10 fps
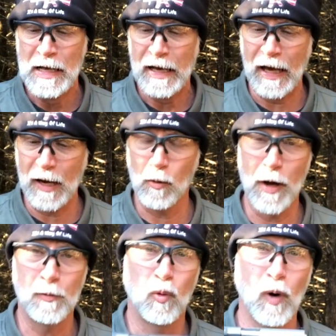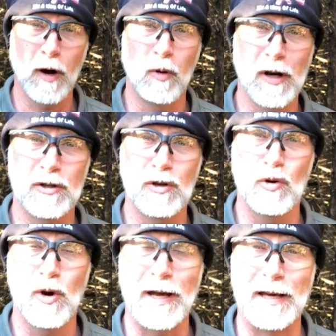Anyway, what I wanna
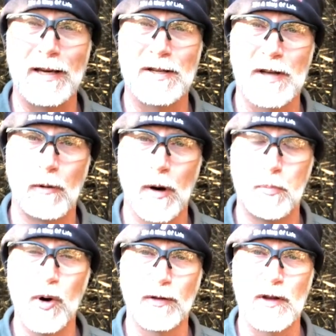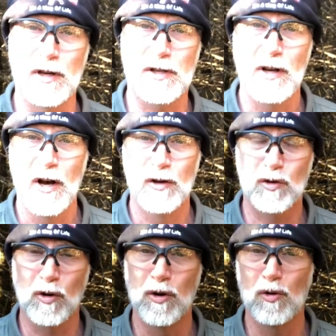do is I wanna put this
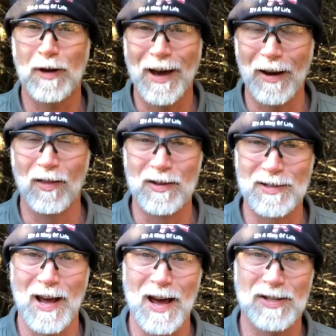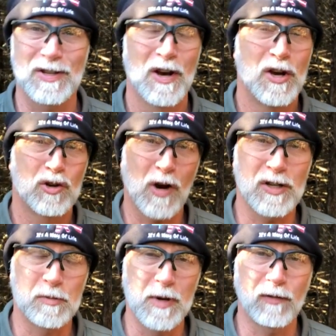through kind of the test, try
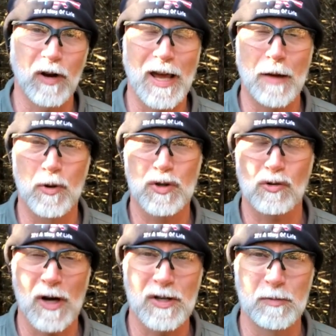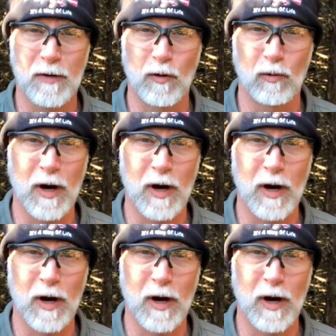some different ammos, try some different